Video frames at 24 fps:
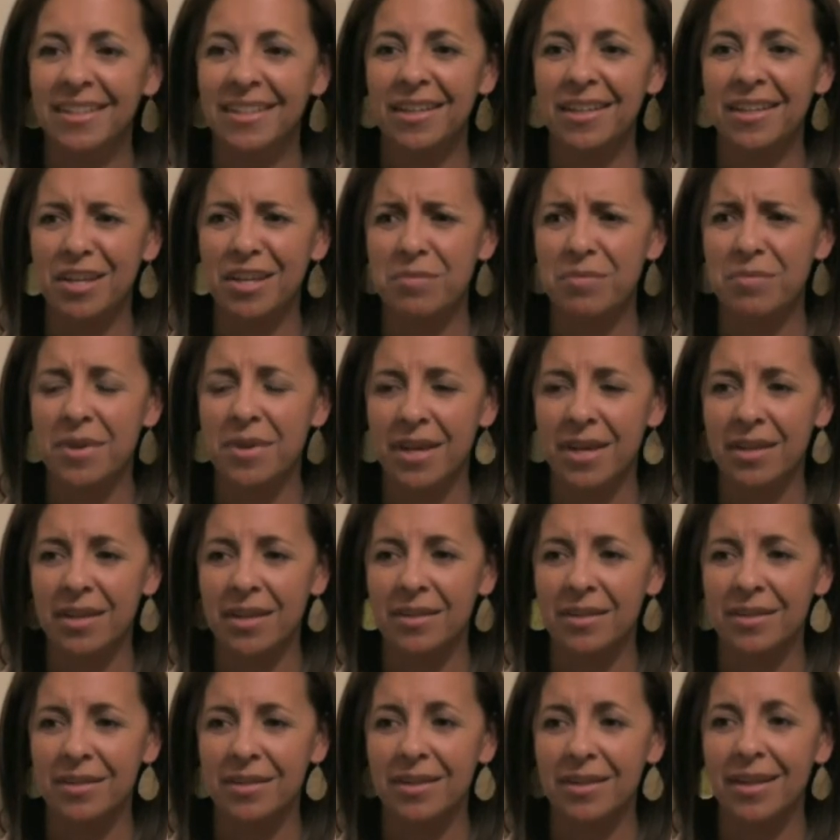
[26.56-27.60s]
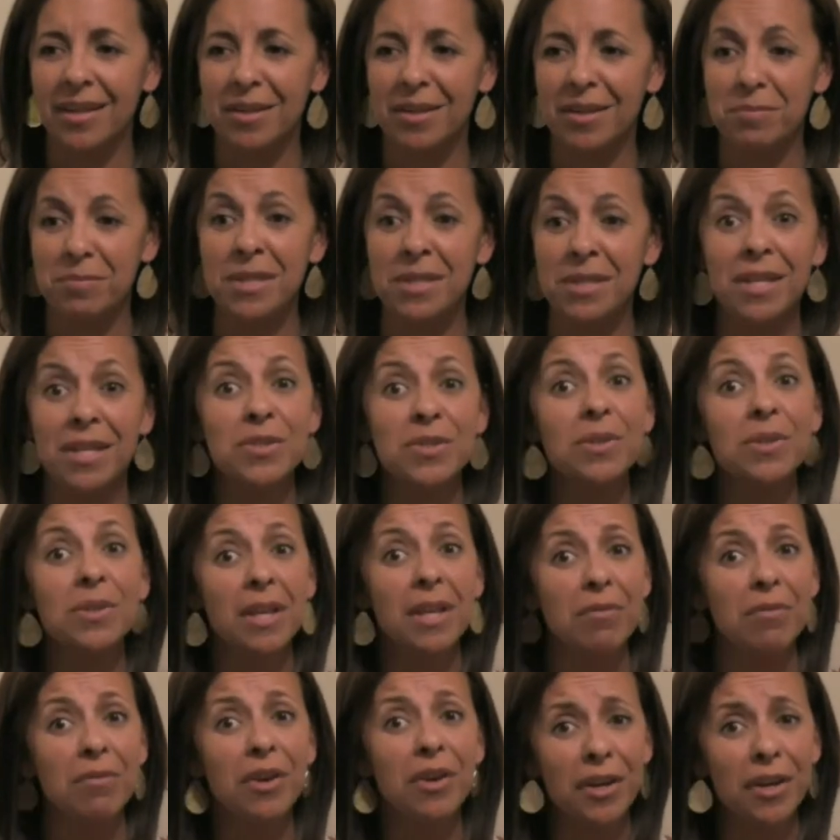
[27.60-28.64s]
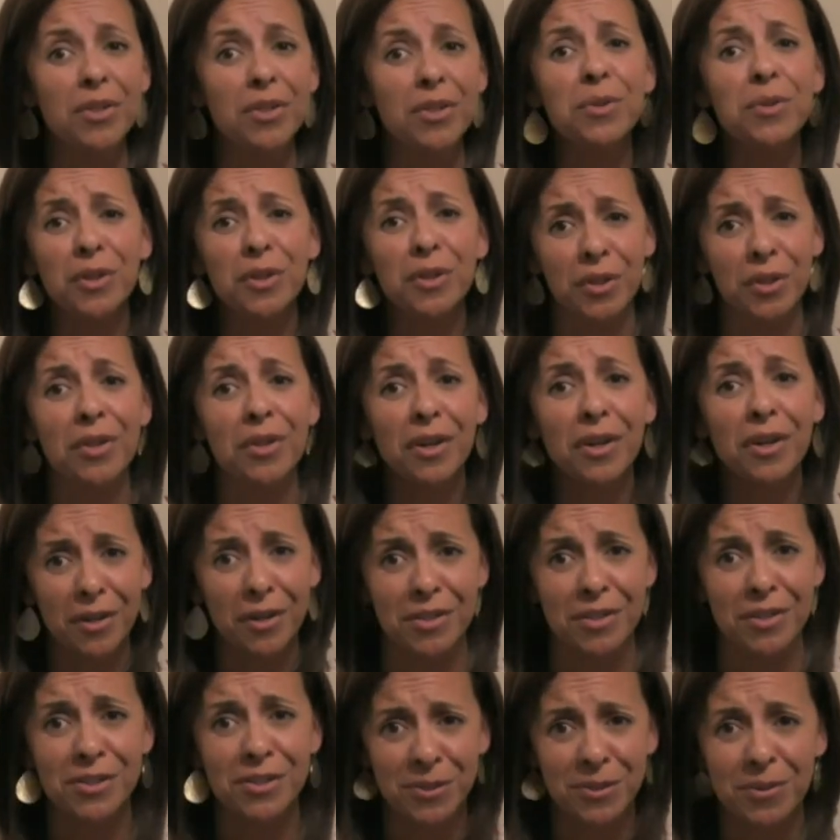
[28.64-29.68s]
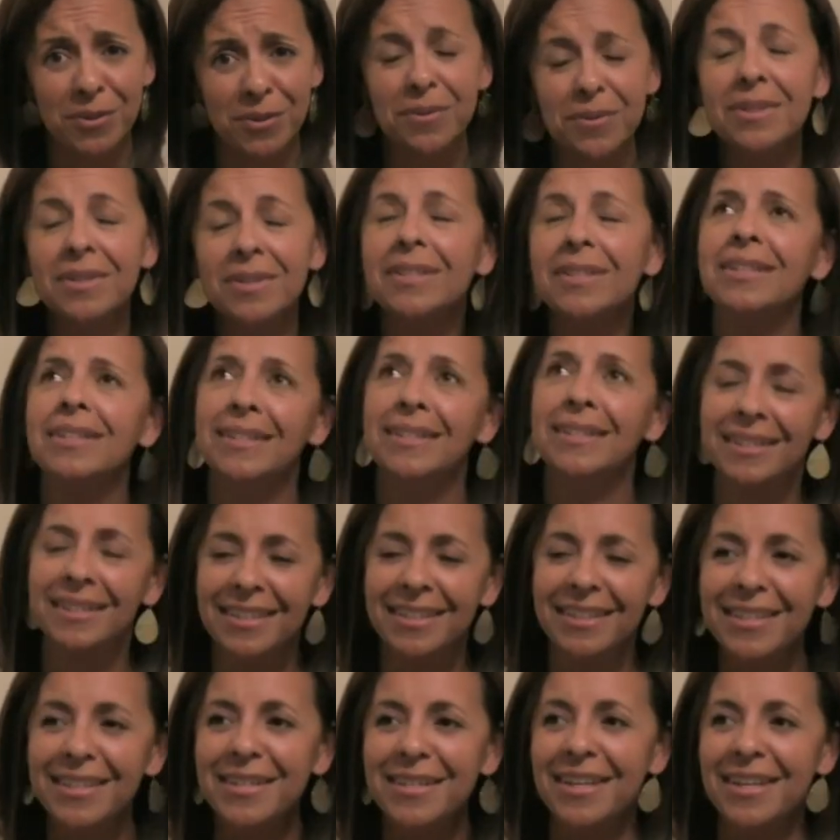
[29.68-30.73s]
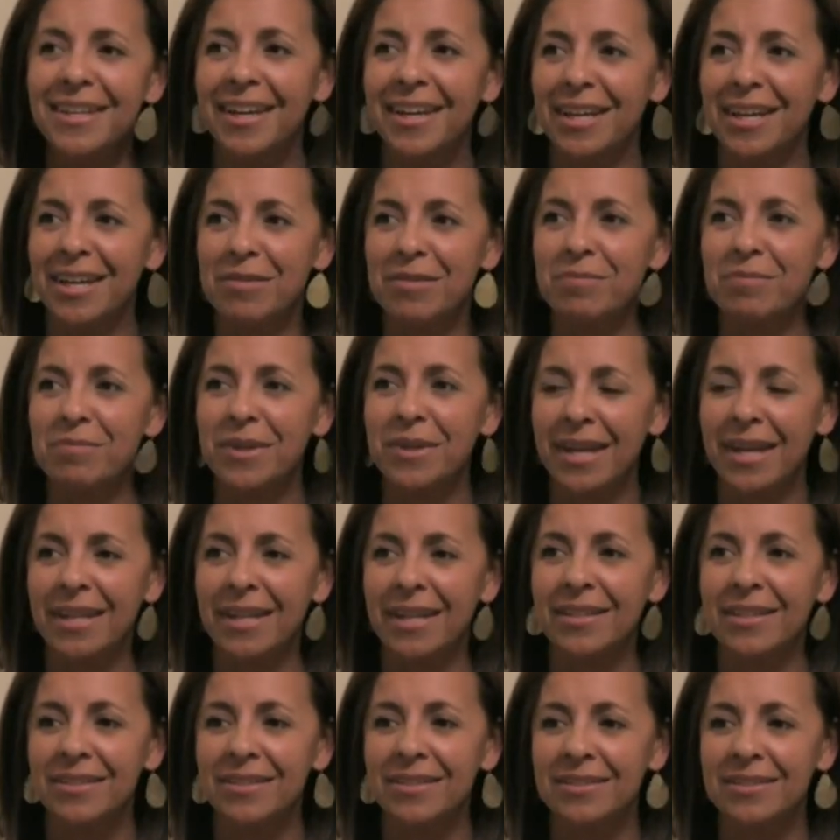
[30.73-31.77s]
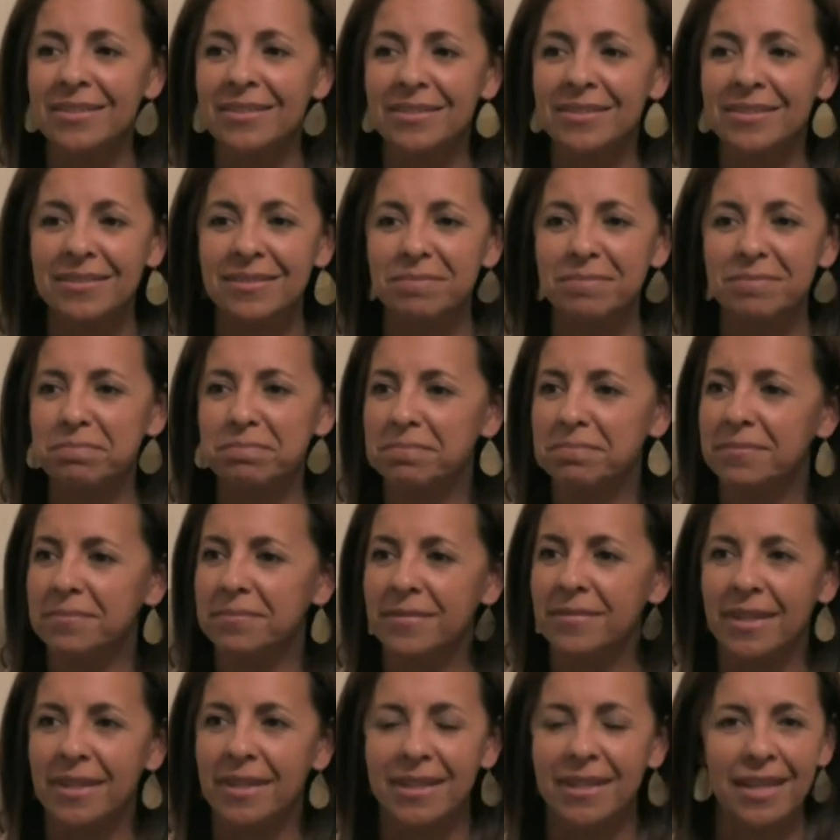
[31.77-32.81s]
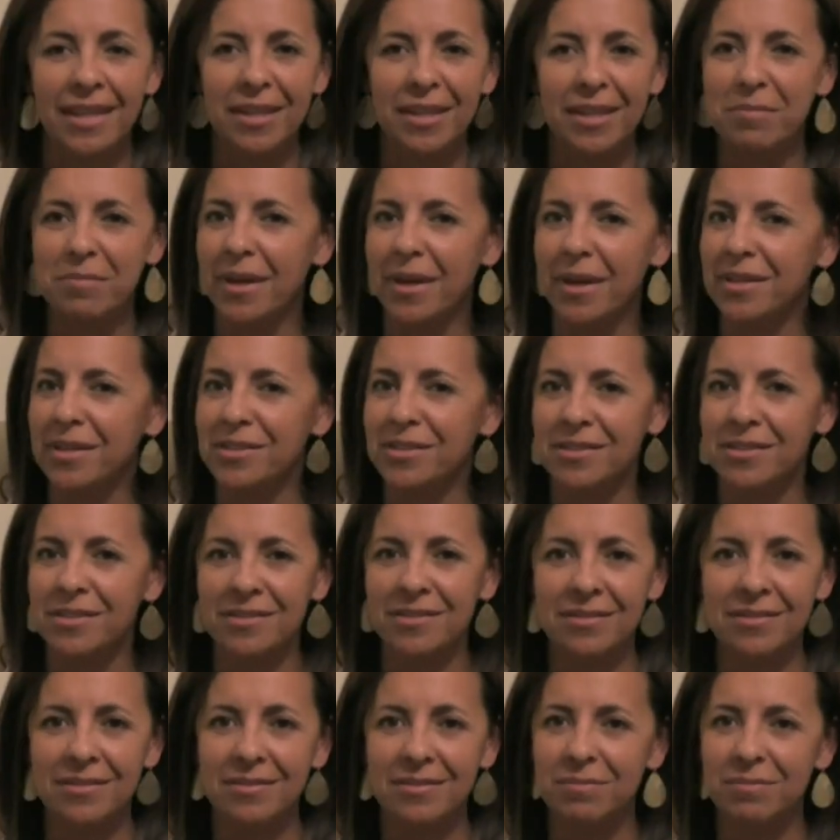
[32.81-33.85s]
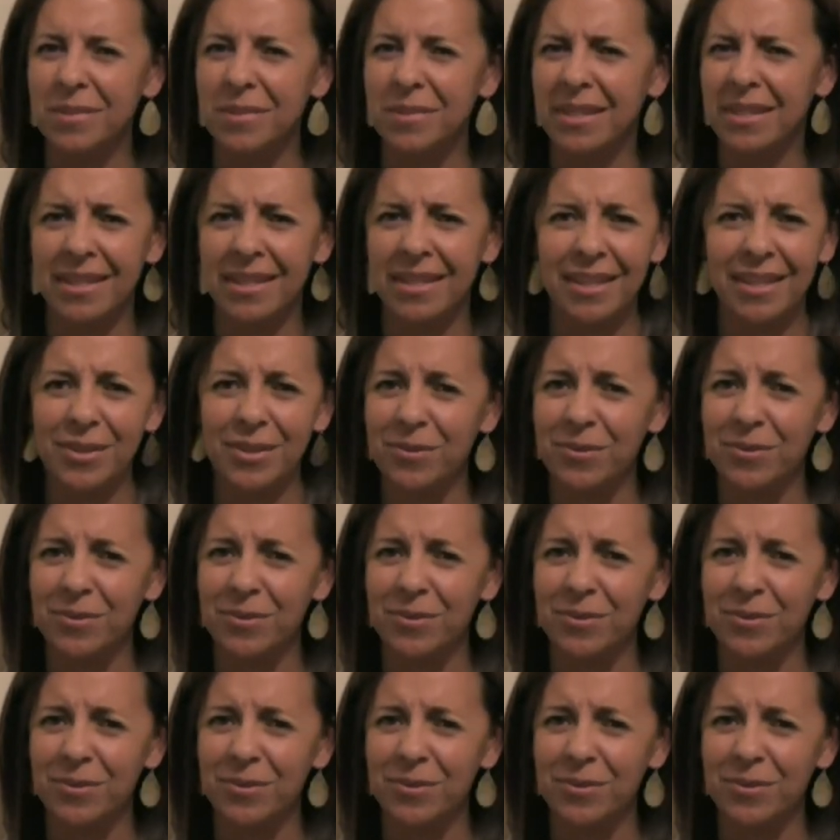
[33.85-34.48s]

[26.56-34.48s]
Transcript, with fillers: and I'm, I, and because you love hard, you hurt hard too. Um, but I, I can't imagine being any other